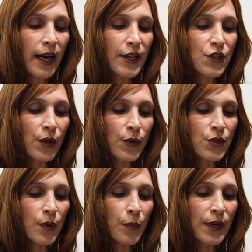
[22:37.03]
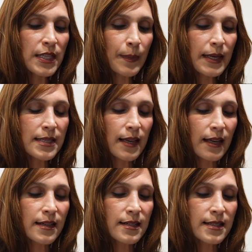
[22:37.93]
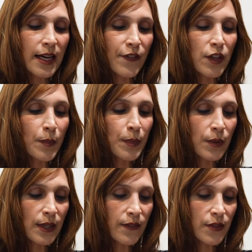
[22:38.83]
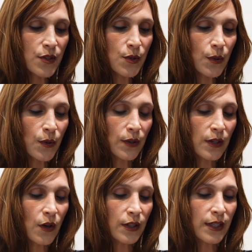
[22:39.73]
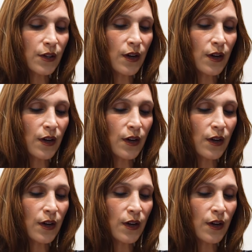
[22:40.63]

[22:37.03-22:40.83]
I chose to embrace my son and discover the beauty of his soul and all he